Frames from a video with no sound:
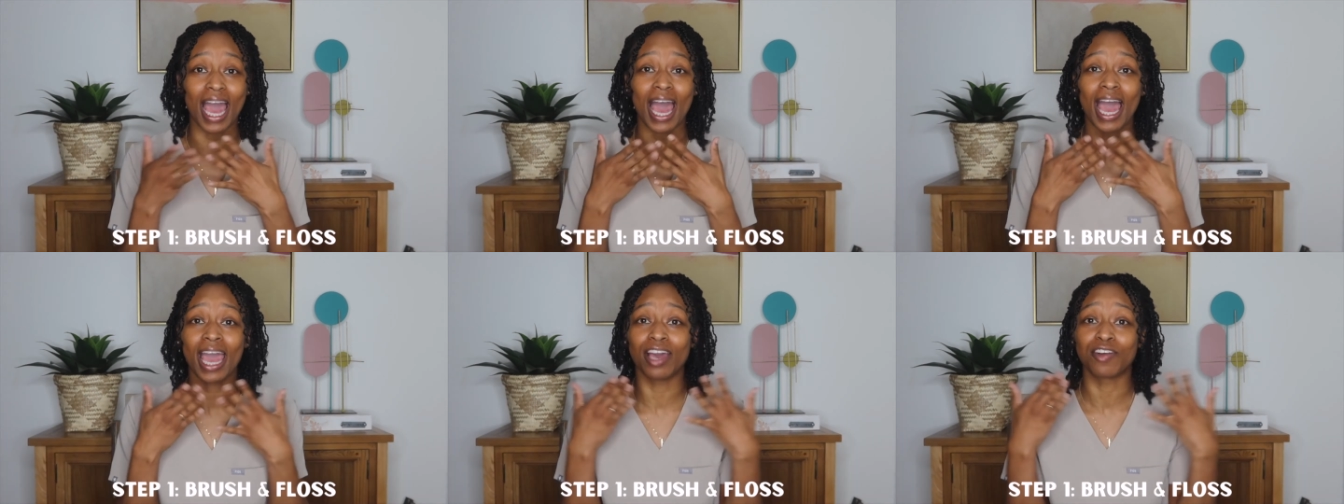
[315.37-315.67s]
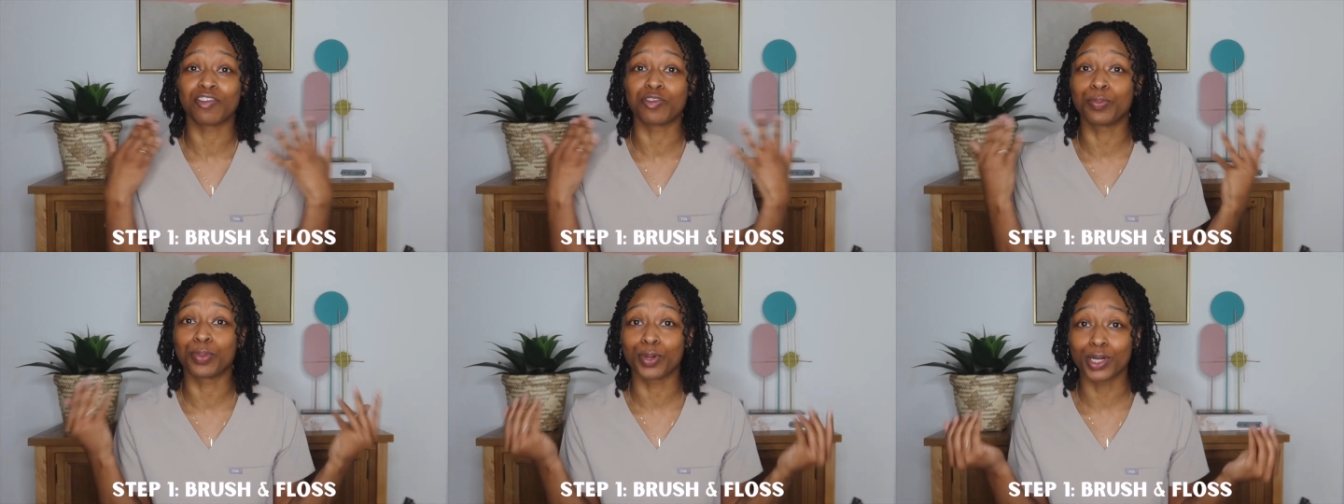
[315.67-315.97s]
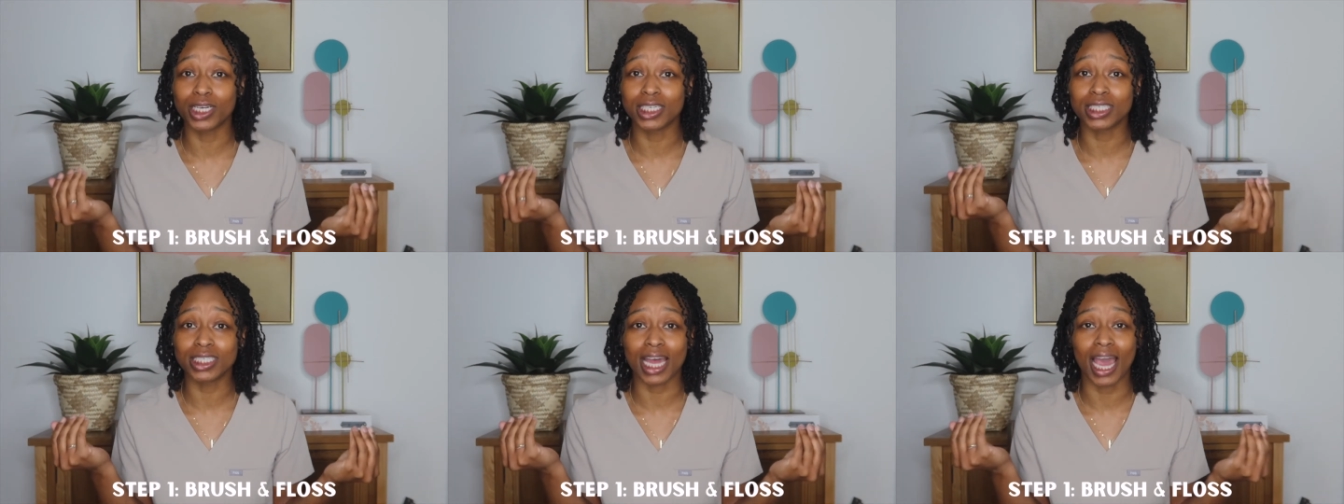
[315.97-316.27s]
I have
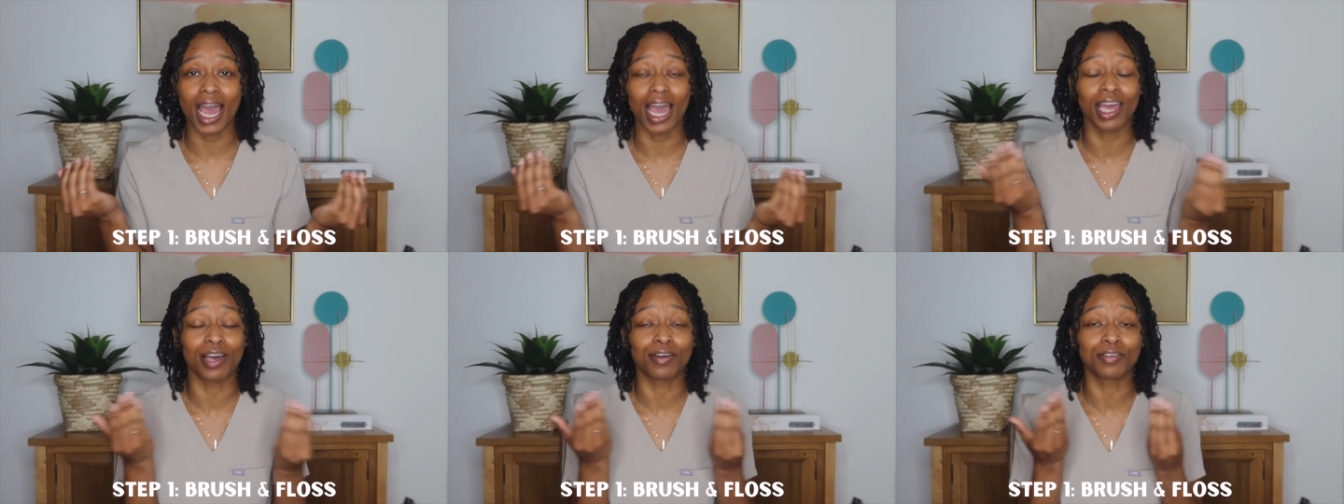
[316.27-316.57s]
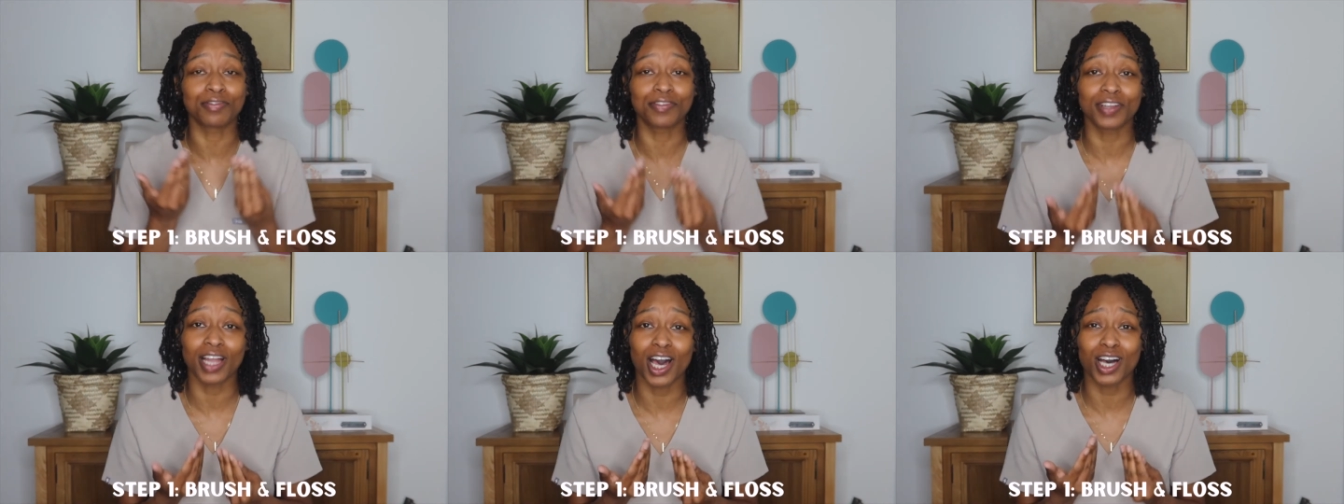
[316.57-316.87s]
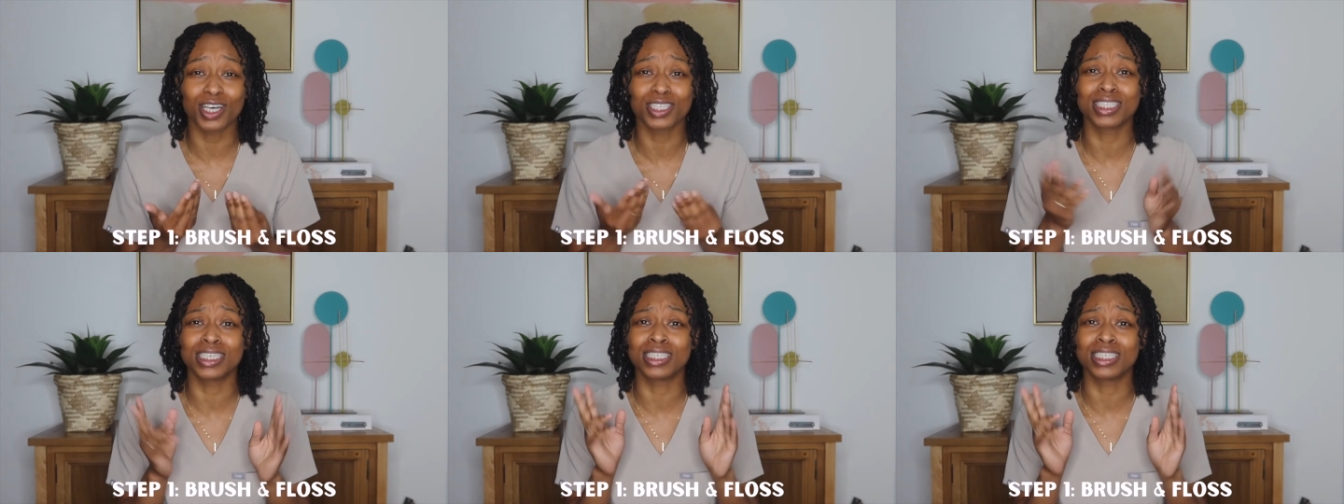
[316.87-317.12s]
brushed, I have floss.